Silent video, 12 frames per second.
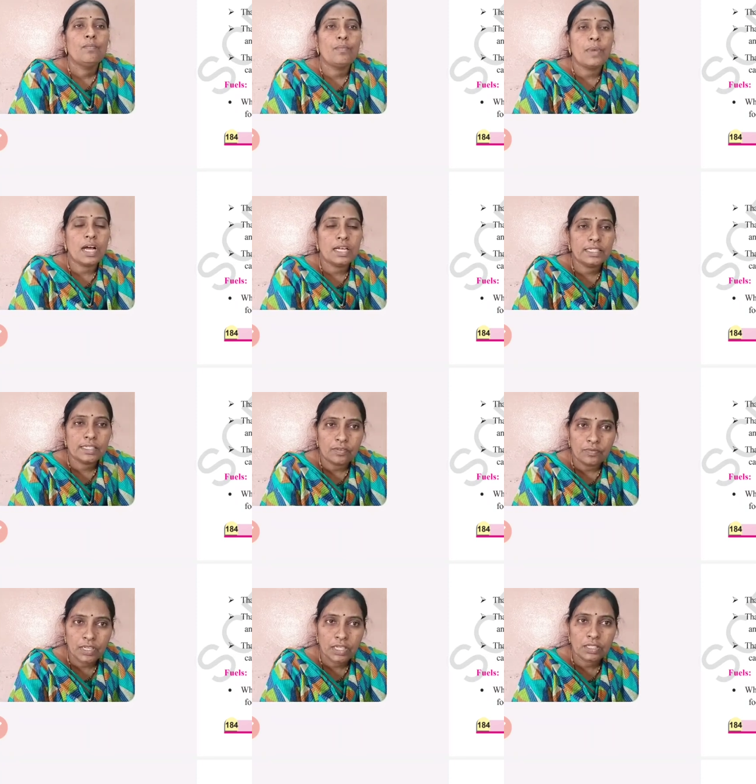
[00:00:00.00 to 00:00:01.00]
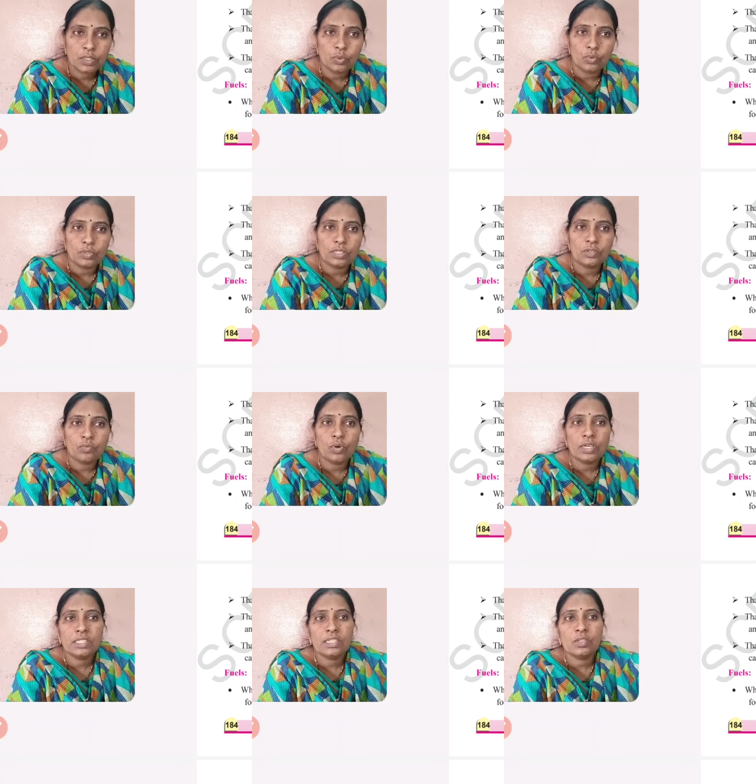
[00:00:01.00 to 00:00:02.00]
mass of the source.
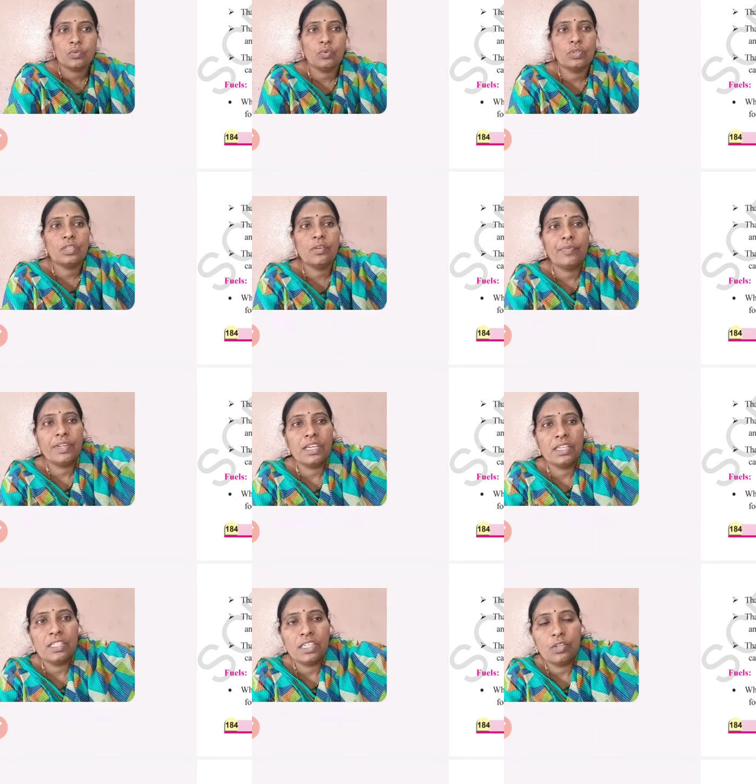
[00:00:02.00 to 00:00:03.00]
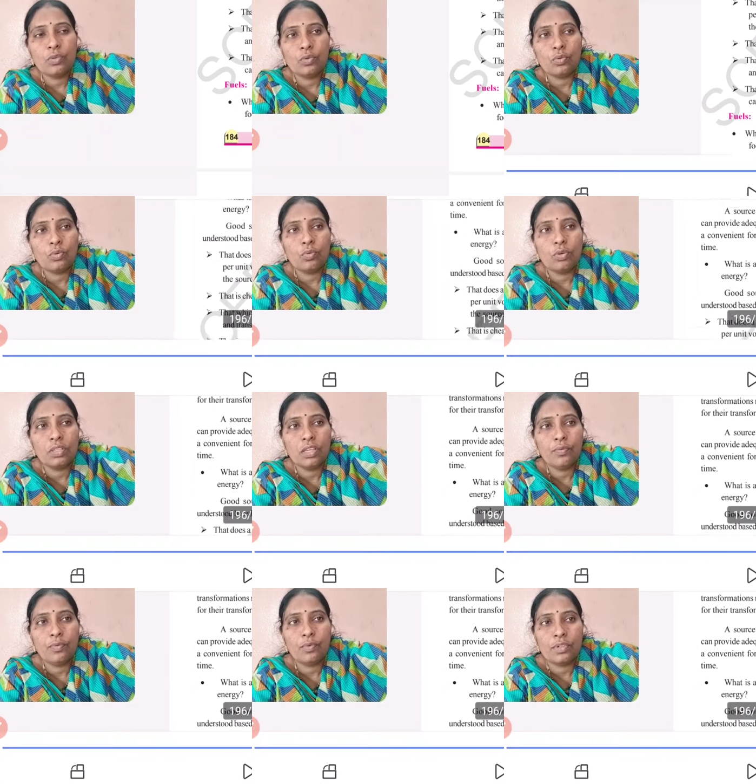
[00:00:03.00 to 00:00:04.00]
What is the source of energy to cook the
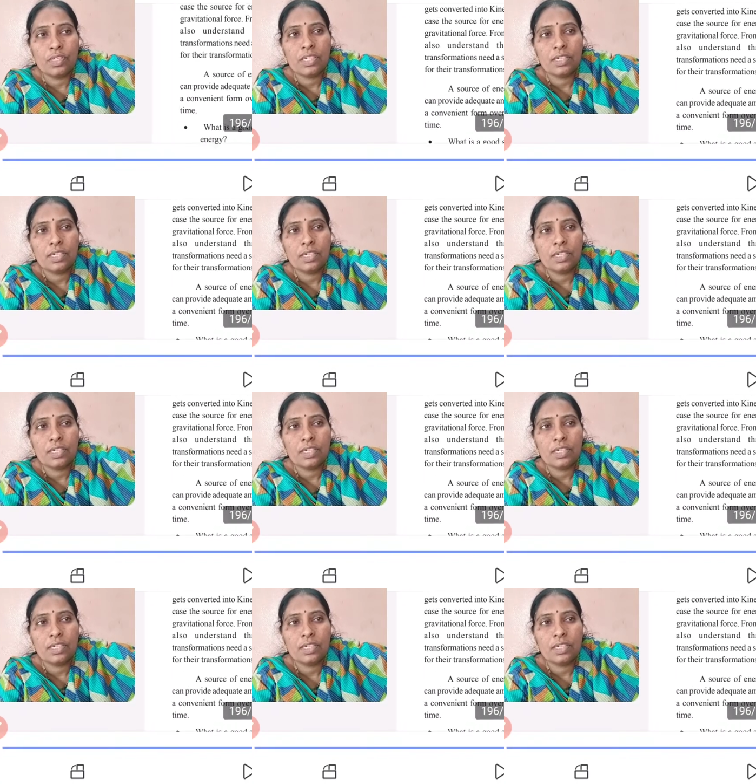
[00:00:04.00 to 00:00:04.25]
food?